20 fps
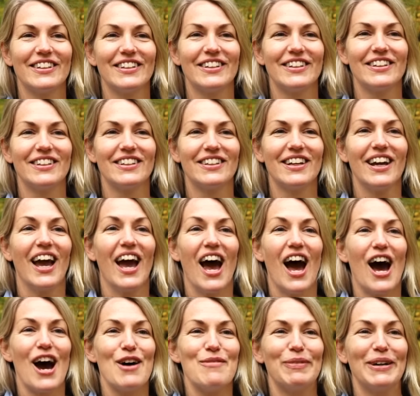do you do?
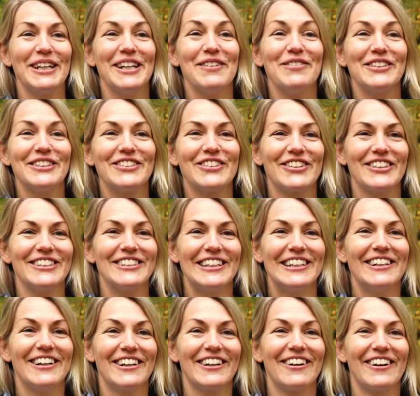My name is Christina